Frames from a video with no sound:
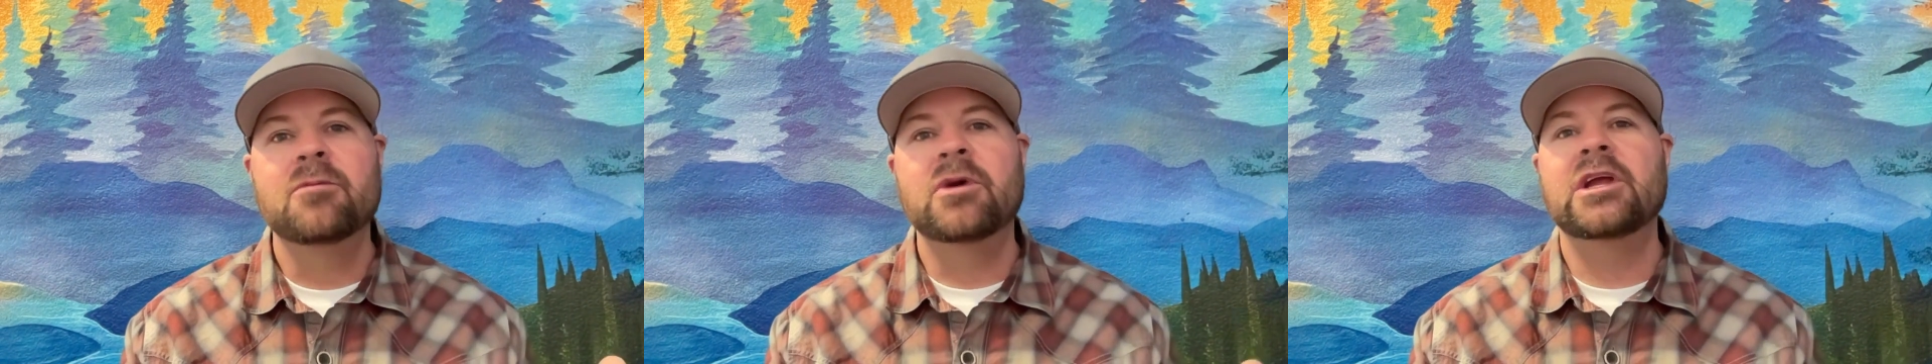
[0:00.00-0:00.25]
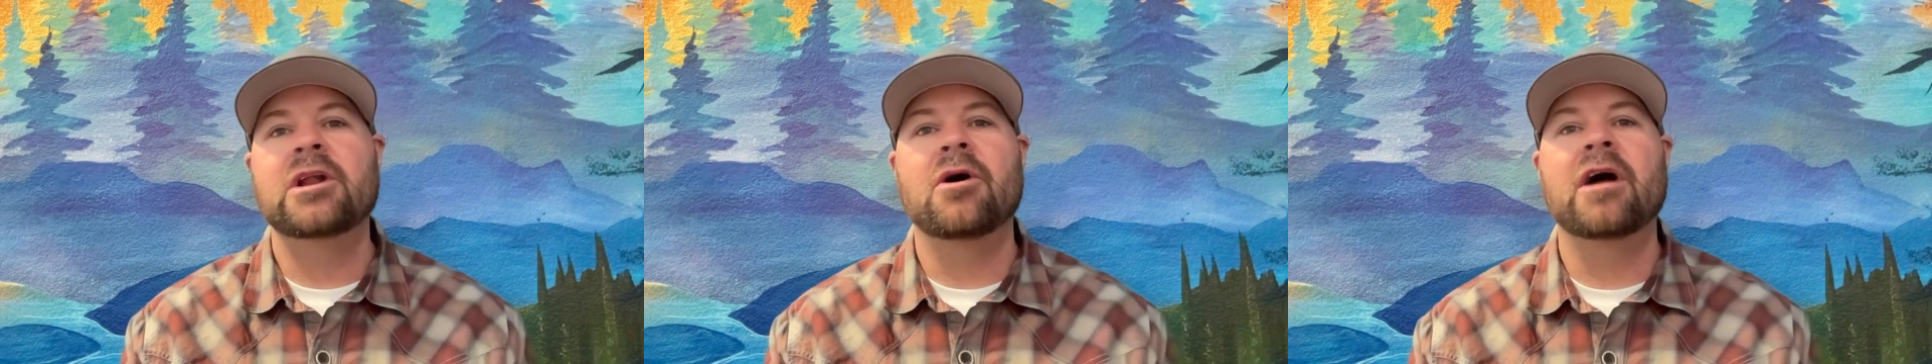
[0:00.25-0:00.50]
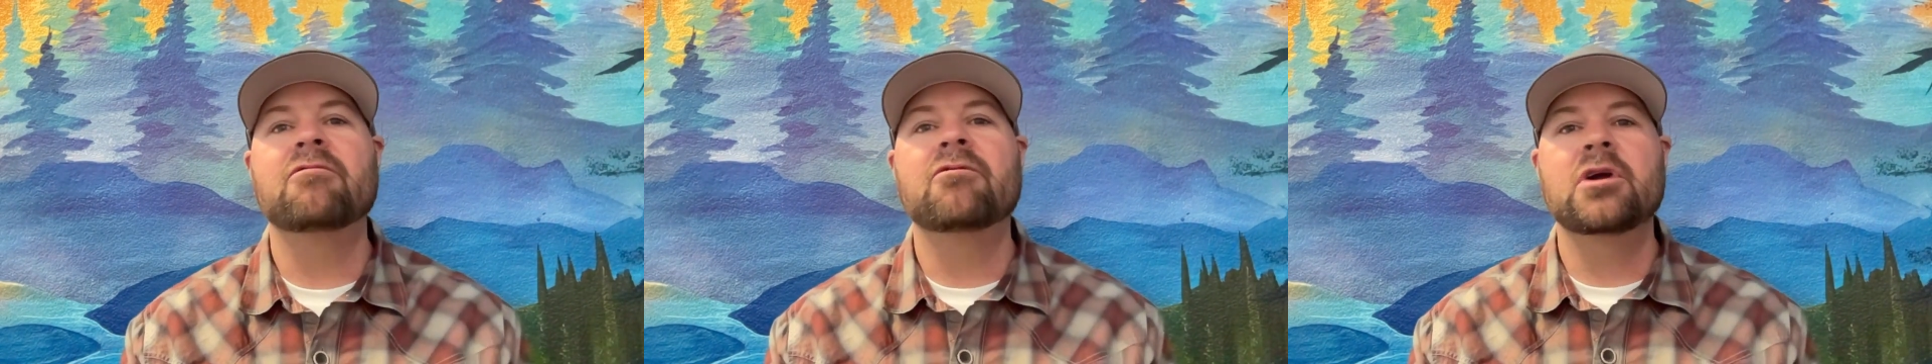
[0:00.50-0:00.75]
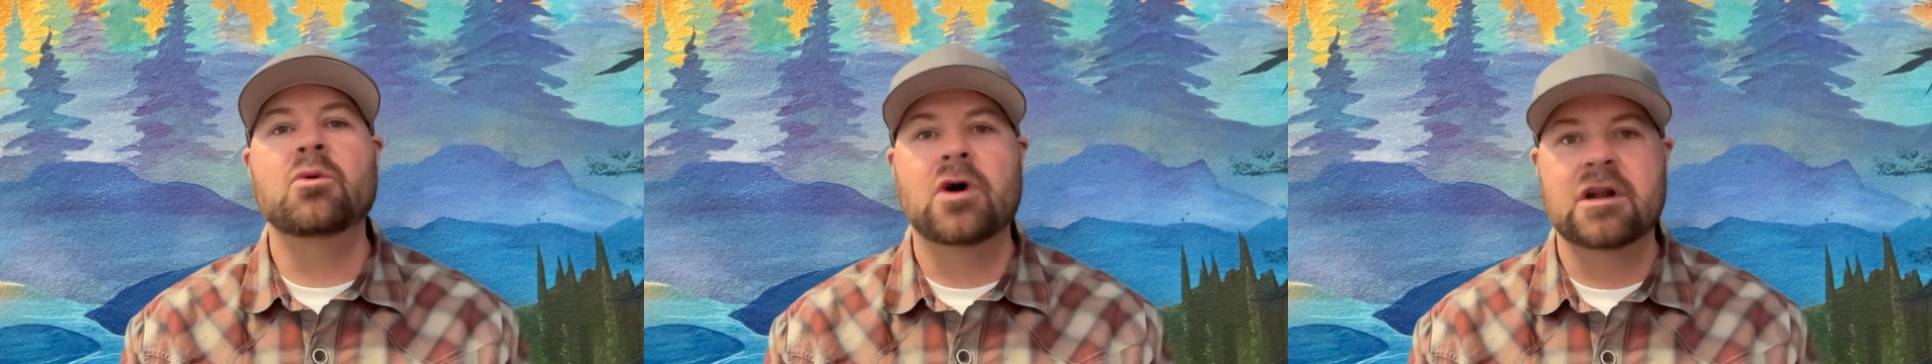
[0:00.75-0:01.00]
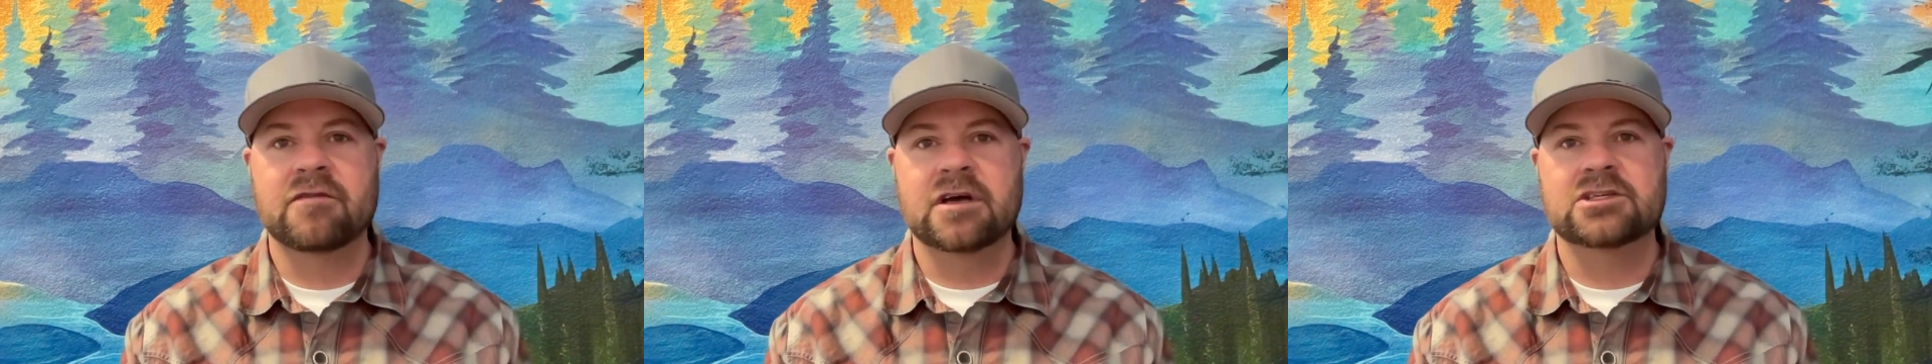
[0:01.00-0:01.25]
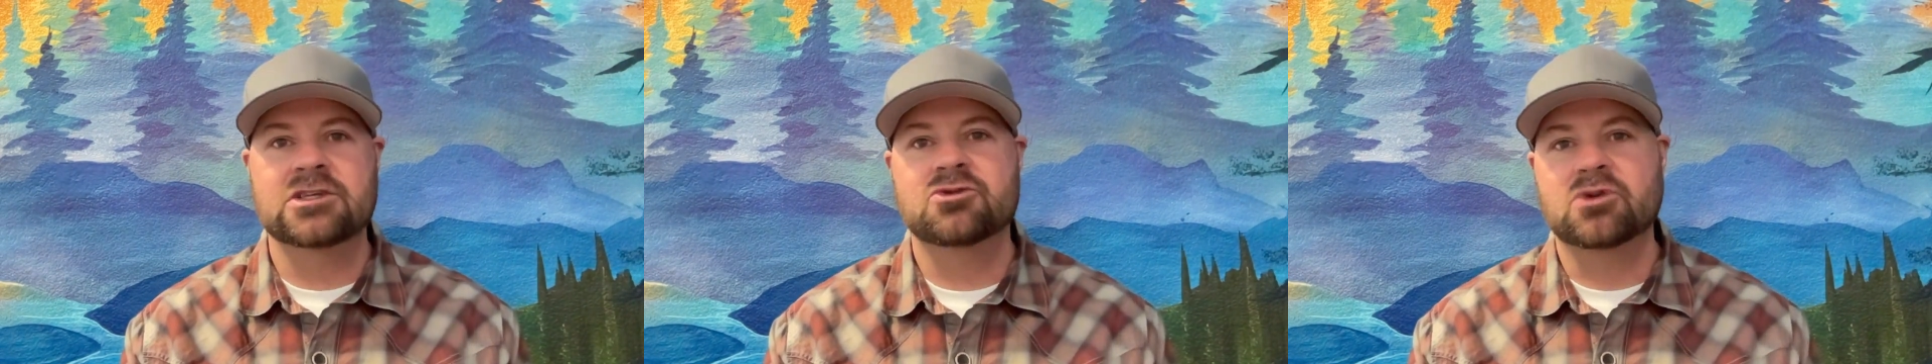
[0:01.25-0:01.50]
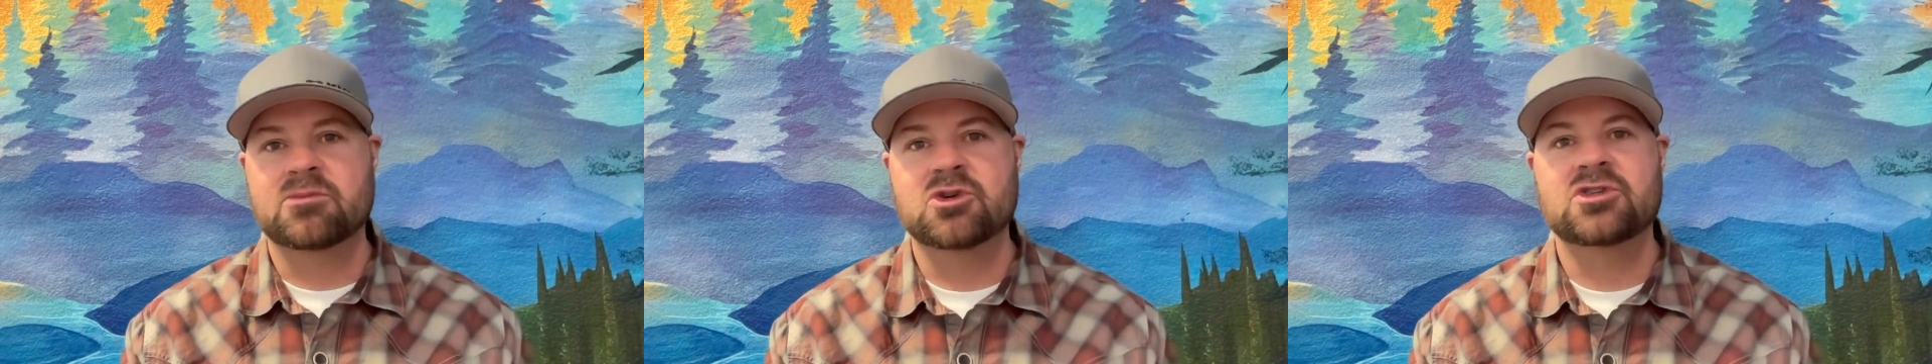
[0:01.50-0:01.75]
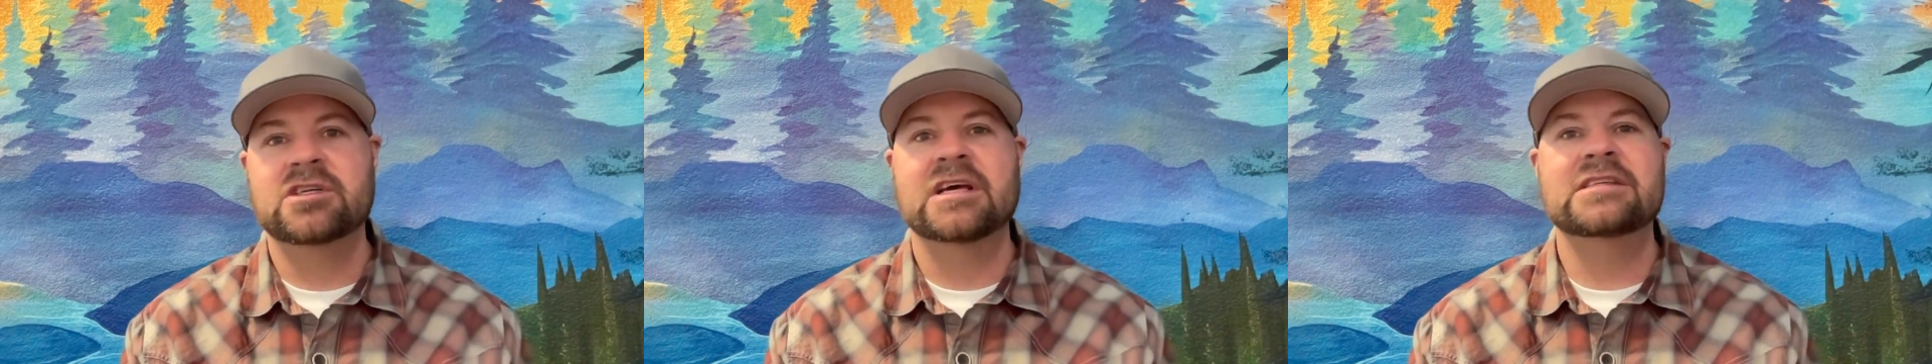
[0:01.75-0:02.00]
But, you know, every one of us, the scripture
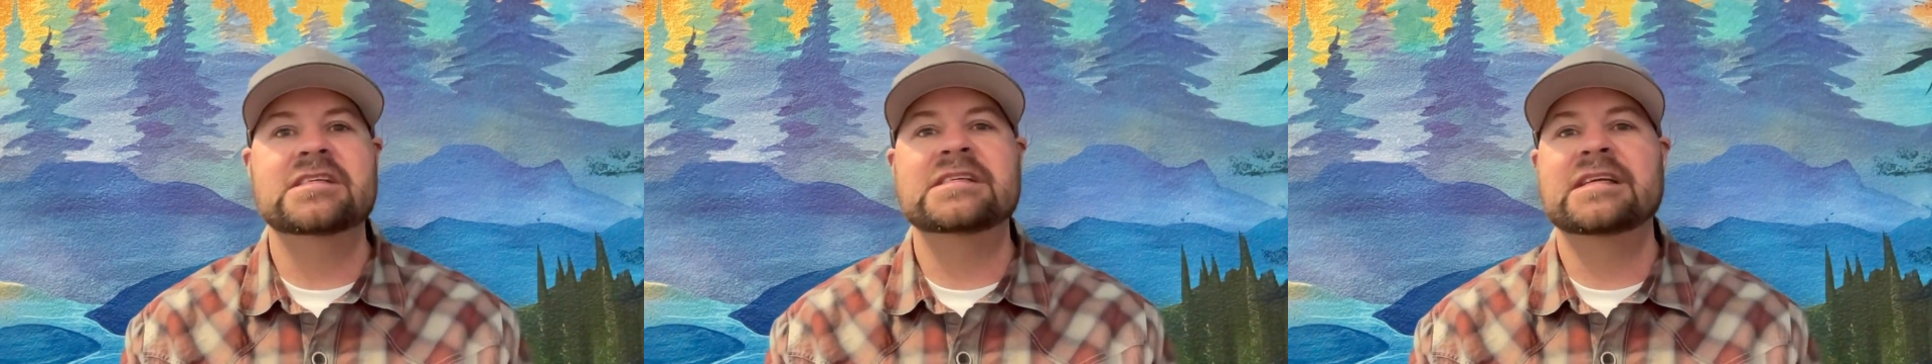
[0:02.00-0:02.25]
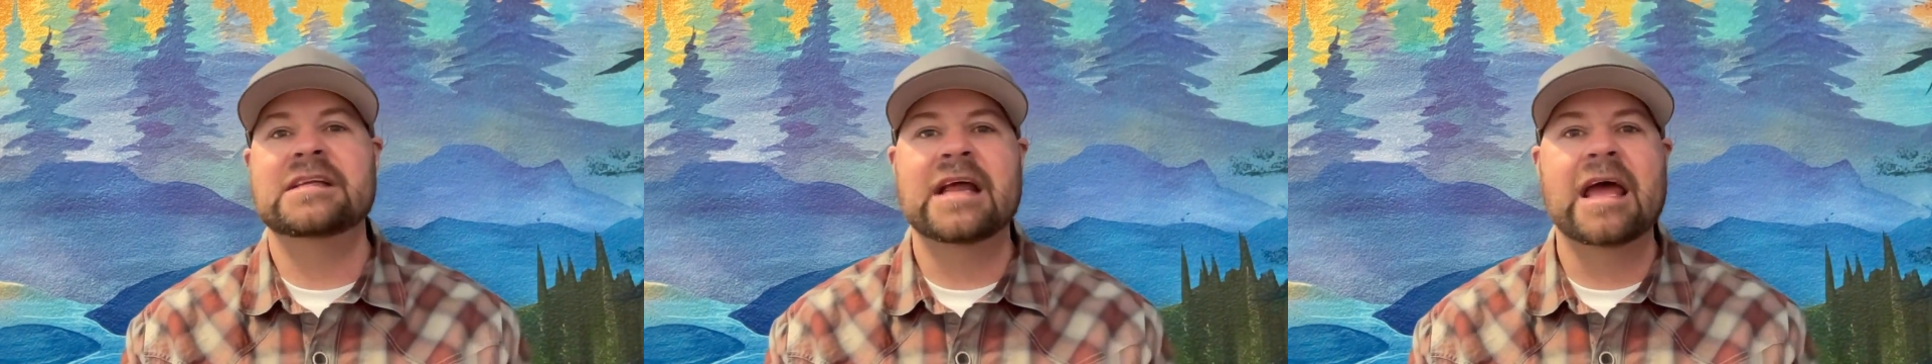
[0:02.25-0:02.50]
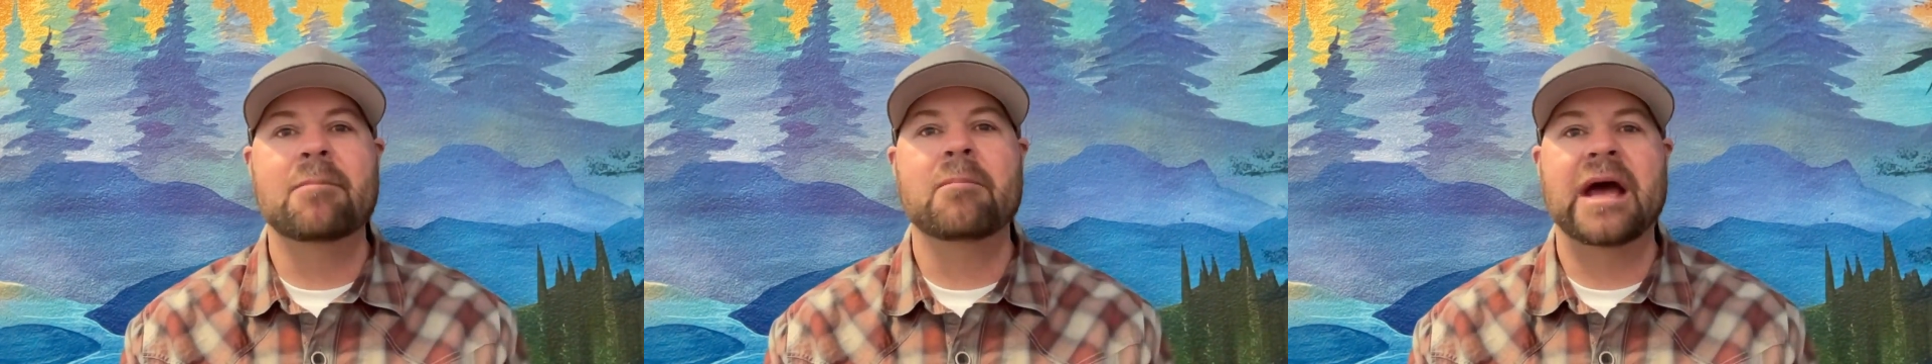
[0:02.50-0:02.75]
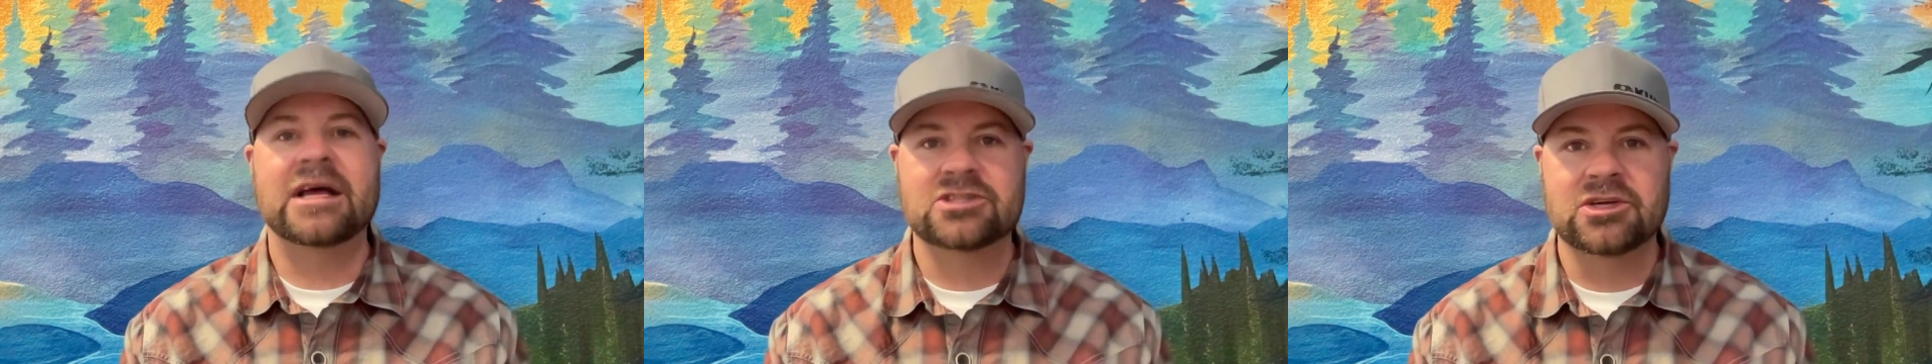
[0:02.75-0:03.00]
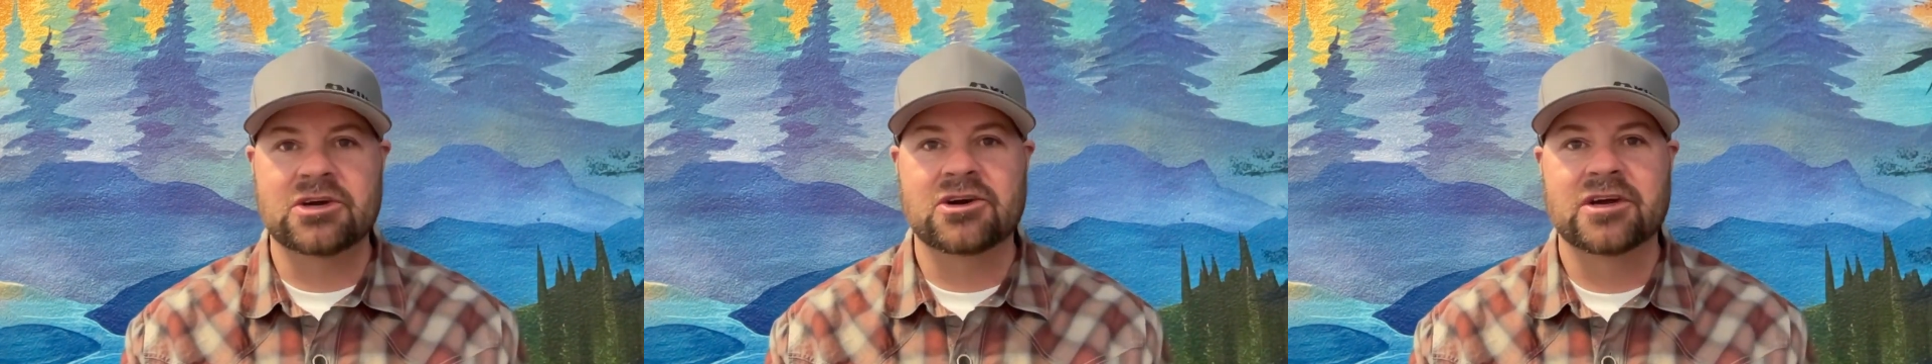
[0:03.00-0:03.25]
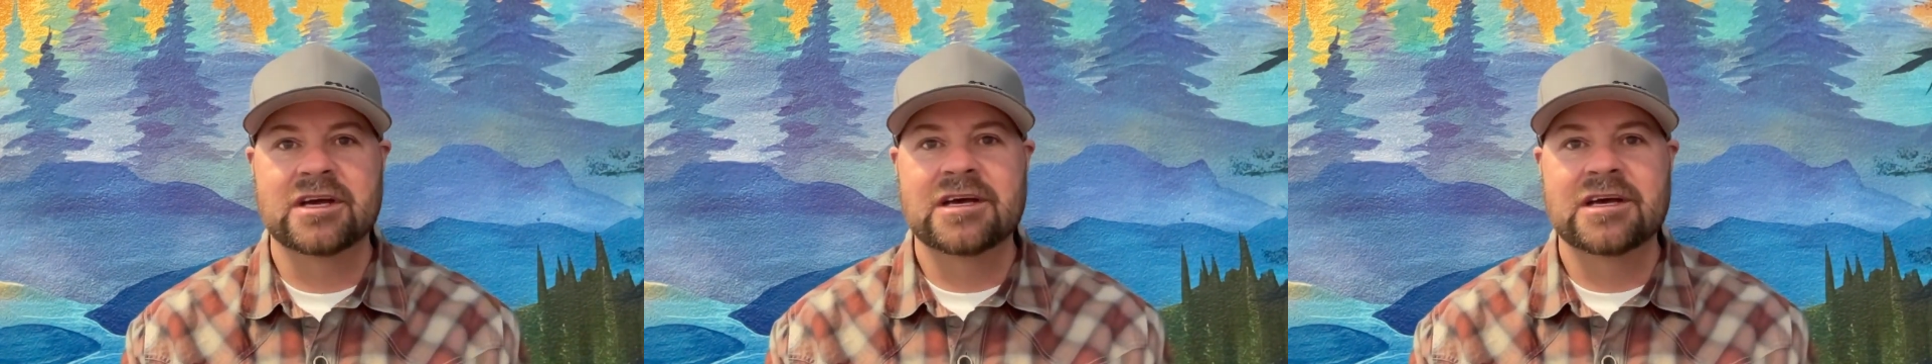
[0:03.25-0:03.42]
says, is an ambassador